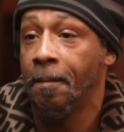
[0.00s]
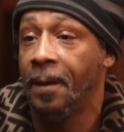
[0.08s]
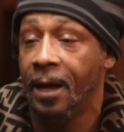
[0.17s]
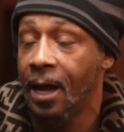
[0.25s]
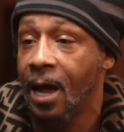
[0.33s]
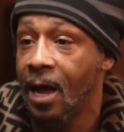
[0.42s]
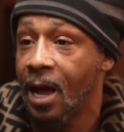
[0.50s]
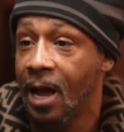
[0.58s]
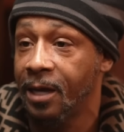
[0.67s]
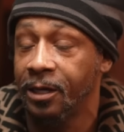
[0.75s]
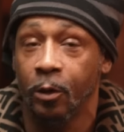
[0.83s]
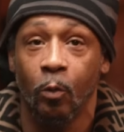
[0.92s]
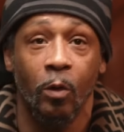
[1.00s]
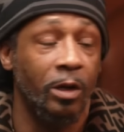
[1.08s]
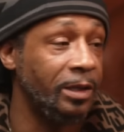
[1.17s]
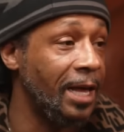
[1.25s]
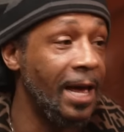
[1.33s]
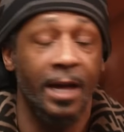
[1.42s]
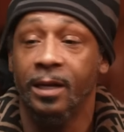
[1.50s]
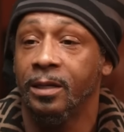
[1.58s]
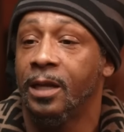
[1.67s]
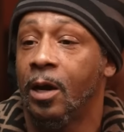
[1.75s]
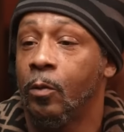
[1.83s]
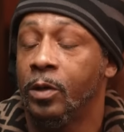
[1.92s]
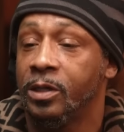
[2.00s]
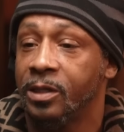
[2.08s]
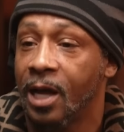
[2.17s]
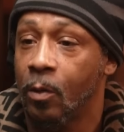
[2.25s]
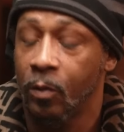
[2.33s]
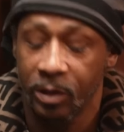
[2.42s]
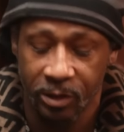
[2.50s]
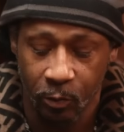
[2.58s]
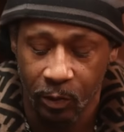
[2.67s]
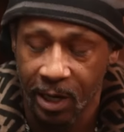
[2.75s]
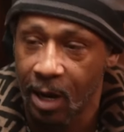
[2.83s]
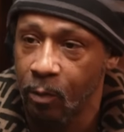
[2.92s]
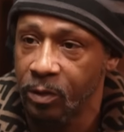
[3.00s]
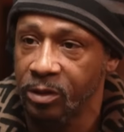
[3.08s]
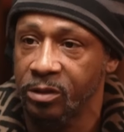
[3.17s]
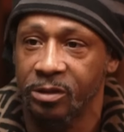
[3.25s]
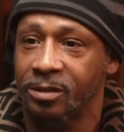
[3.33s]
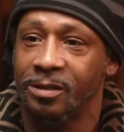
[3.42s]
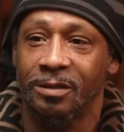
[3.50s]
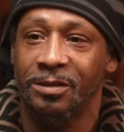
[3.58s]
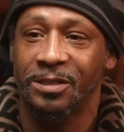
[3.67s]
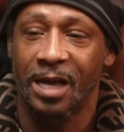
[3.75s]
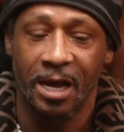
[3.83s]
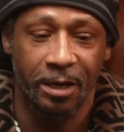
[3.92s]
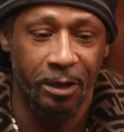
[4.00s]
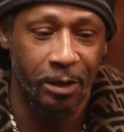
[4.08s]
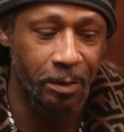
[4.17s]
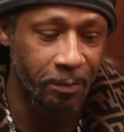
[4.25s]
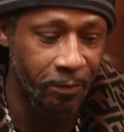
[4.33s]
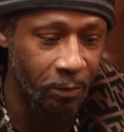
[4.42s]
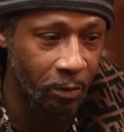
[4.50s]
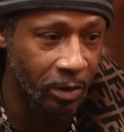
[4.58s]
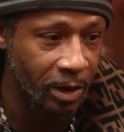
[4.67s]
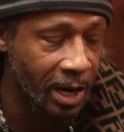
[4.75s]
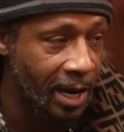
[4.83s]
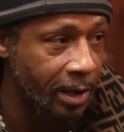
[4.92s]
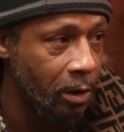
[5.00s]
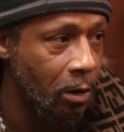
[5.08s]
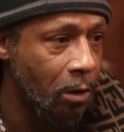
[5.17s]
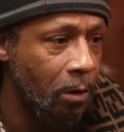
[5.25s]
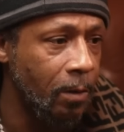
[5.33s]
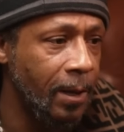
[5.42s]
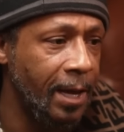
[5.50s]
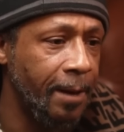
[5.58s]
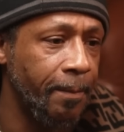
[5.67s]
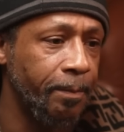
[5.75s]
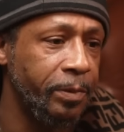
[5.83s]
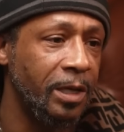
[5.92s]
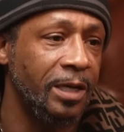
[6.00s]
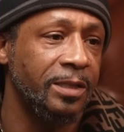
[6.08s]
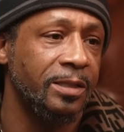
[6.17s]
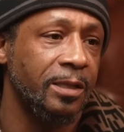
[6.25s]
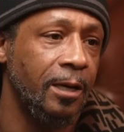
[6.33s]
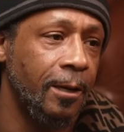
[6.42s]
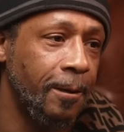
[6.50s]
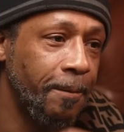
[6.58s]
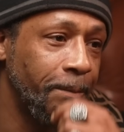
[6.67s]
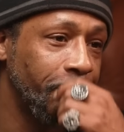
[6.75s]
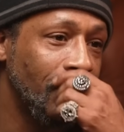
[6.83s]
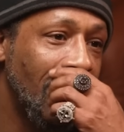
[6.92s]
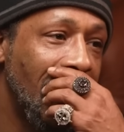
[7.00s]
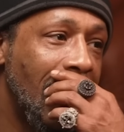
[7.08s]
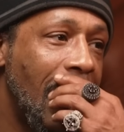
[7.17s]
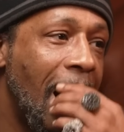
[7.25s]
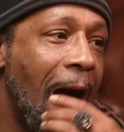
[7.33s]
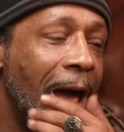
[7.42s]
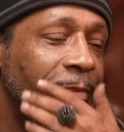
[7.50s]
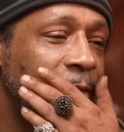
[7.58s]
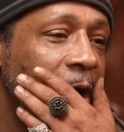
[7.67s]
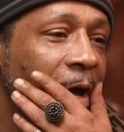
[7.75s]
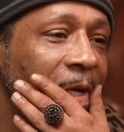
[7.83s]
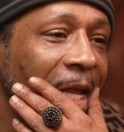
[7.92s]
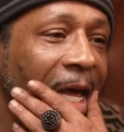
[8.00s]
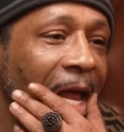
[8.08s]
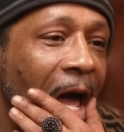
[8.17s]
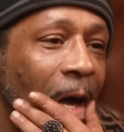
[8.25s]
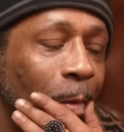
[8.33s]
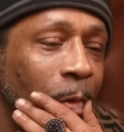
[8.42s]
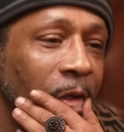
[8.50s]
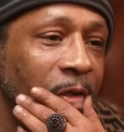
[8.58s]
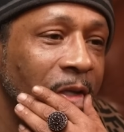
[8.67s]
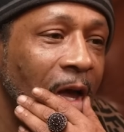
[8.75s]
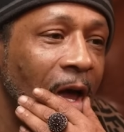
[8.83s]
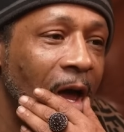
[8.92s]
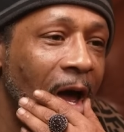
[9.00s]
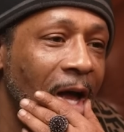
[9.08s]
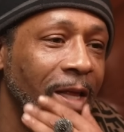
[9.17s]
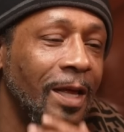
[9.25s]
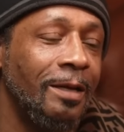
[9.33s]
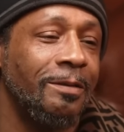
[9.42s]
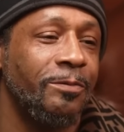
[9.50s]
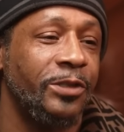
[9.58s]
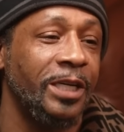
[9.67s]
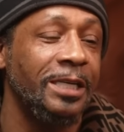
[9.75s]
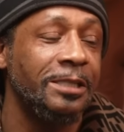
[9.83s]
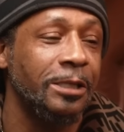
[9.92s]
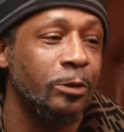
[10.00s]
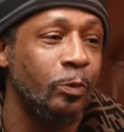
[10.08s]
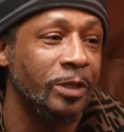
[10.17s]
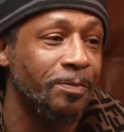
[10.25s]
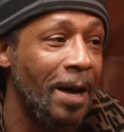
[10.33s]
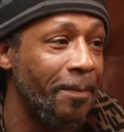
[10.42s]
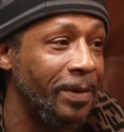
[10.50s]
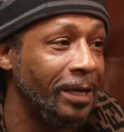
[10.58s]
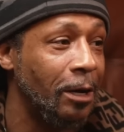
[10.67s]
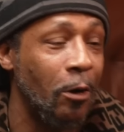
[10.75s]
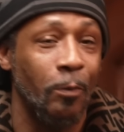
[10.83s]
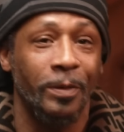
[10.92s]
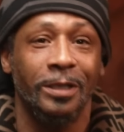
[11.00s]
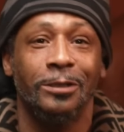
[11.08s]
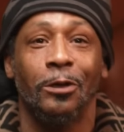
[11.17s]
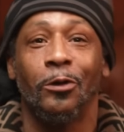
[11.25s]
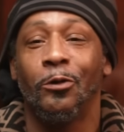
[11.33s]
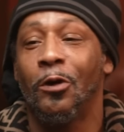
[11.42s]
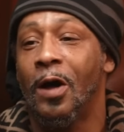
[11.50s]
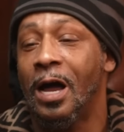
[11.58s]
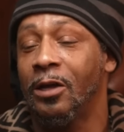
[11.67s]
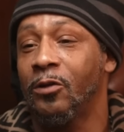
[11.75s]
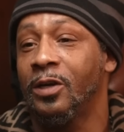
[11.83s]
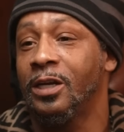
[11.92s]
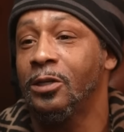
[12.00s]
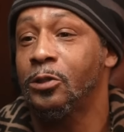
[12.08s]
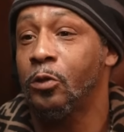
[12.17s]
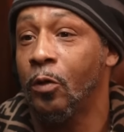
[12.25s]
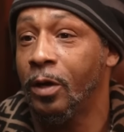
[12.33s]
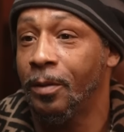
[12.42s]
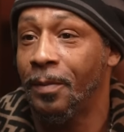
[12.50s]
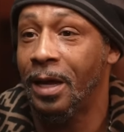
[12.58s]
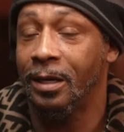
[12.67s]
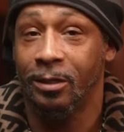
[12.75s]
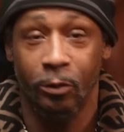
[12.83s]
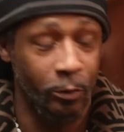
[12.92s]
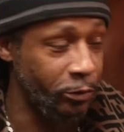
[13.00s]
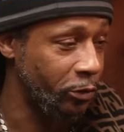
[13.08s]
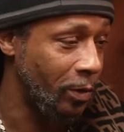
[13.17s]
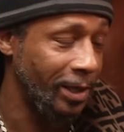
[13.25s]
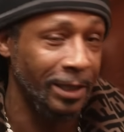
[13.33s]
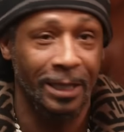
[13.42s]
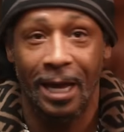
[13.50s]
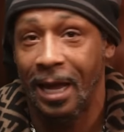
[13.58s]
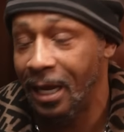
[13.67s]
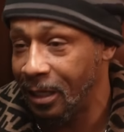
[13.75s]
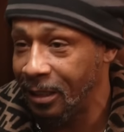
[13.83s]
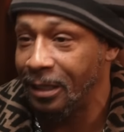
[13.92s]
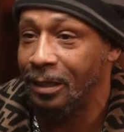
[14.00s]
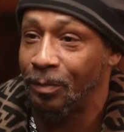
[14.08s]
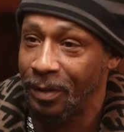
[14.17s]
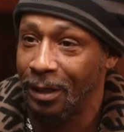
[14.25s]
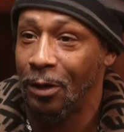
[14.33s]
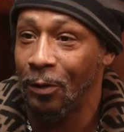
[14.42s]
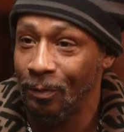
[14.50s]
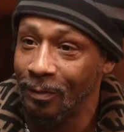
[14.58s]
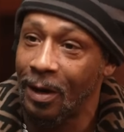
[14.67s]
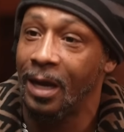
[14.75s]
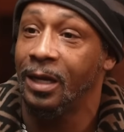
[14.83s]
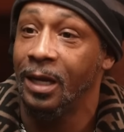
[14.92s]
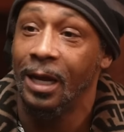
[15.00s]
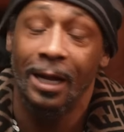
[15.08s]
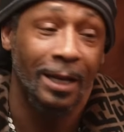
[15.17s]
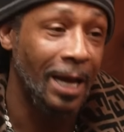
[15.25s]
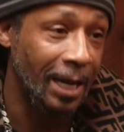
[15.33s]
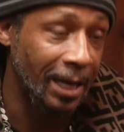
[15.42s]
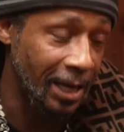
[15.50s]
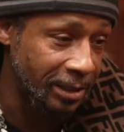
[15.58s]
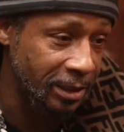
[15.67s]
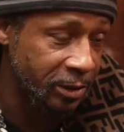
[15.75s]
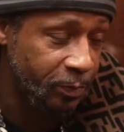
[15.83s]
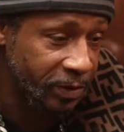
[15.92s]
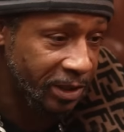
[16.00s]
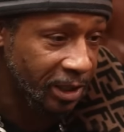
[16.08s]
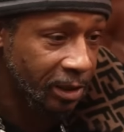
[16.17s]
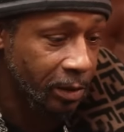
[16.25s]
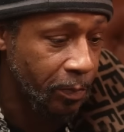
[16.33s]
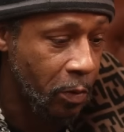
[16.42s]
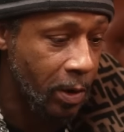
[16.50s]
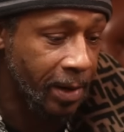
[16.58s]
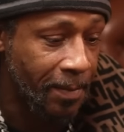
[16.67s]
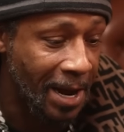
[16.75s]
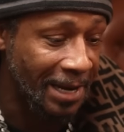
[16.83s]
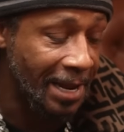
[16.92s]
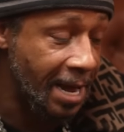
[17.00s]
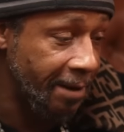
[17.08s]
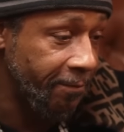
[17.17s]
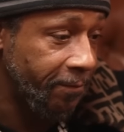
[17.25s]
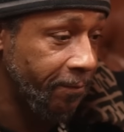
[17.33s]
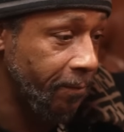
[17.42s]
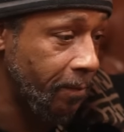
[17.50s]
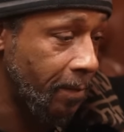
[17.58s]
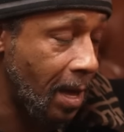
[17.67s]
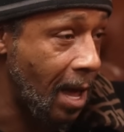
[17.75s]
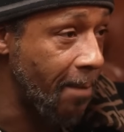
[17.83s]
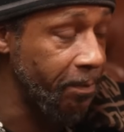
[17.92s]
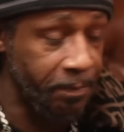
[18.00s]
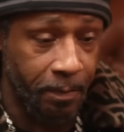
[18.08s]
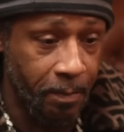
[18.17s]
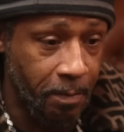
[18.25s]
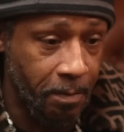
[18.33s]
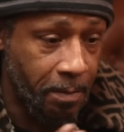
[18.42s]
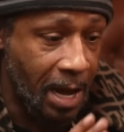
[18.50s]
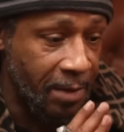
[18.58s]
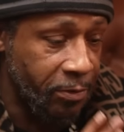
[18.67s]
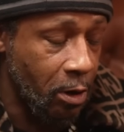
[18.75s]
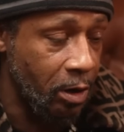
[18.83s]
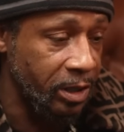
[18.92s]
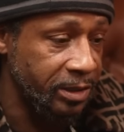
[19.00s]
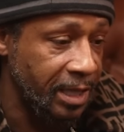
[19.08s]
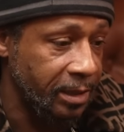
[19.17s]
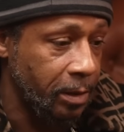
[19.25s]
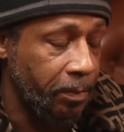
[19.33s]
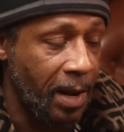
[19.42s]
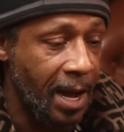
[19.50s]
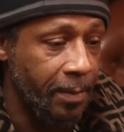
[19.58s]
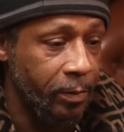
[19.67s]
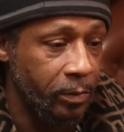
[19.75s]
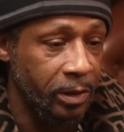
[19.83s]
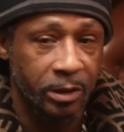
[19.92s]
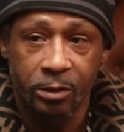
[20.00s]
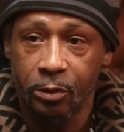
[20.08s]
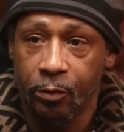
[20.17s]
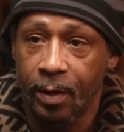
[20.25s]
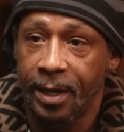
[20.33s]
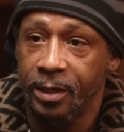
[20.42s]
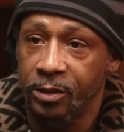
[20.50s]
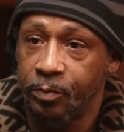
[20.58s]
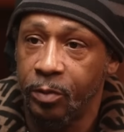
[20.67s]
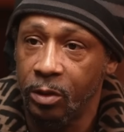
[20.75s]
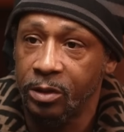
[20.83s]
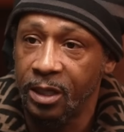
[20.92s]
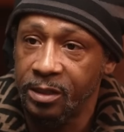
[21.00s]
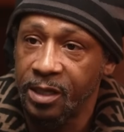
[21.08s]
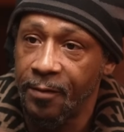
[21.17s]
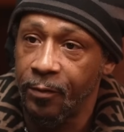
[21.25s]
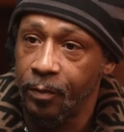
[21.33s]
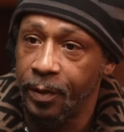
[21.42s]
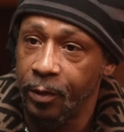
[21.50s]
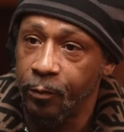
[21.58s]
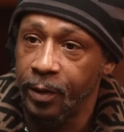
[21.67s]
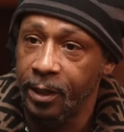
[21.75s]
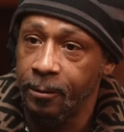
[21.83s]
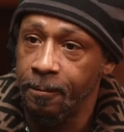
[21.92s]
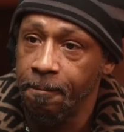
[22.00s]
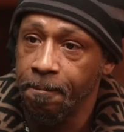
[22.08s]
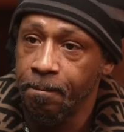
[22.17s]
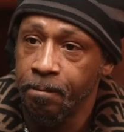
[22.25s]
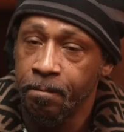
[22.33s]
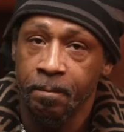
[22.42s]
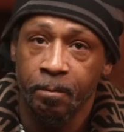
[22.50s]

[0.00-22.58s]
I, I didn't want that. That was that wasn't what I was signing up for at all. And plus, um, I thought that I was. I, Jesus was my big homie. So you know how you get a story about a dude joined a gang and you get a big homie, right? Mm-hmm. Like at this particular point in my life, I'm. My thought is that the Bible is the greatest book that's ever been written. Okay.